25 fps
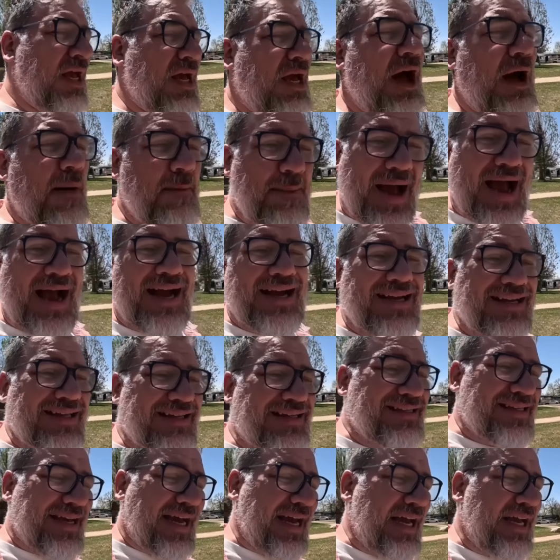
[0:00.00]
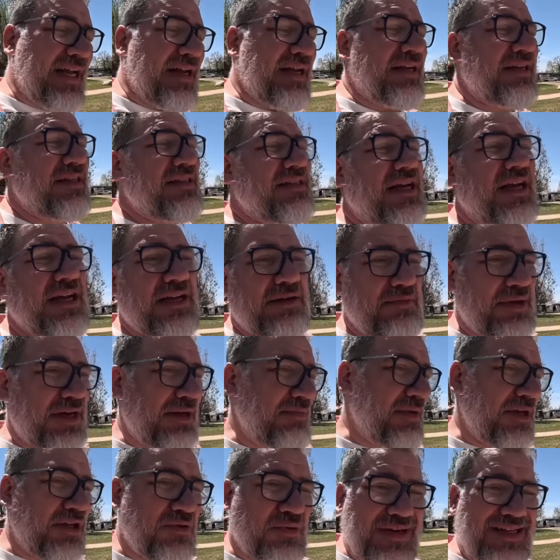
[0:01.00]
a back-in site is going to be
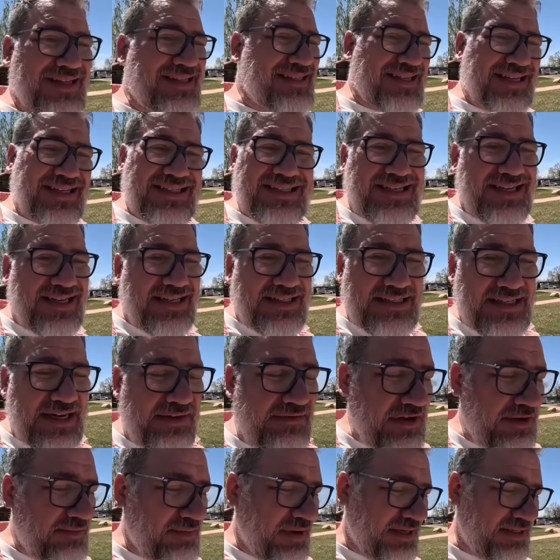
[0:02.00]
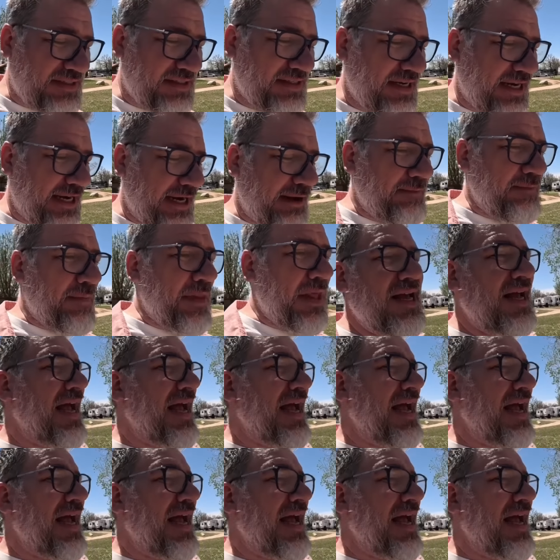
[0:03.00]
between 60 and 70 bucks a night.